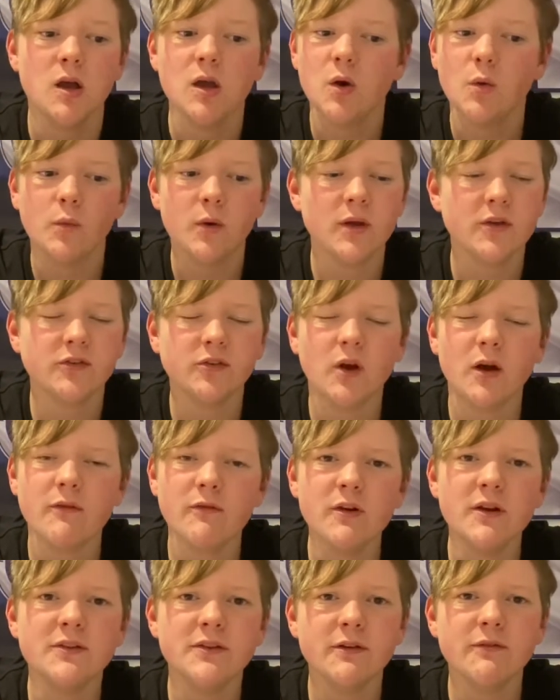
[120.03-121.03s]
So I
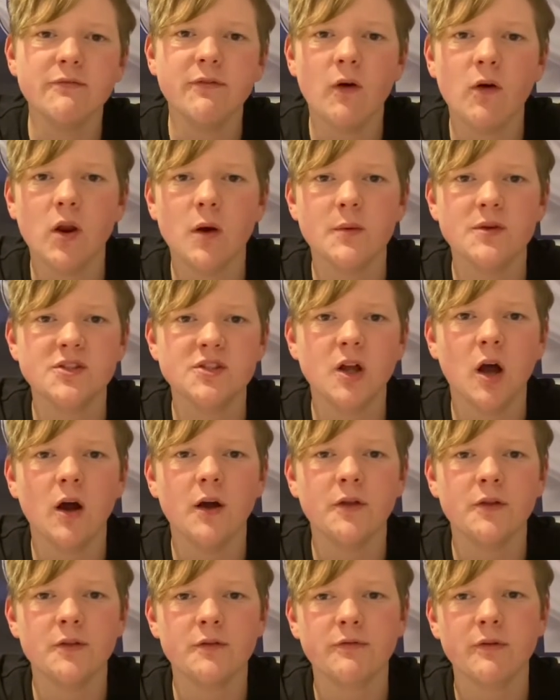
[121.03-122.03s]
really did feel like we started
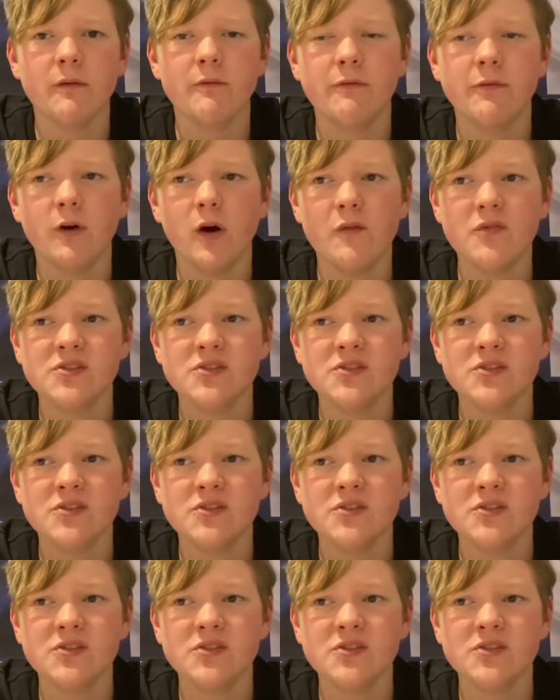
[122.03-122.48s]
on the front foot. Obviously,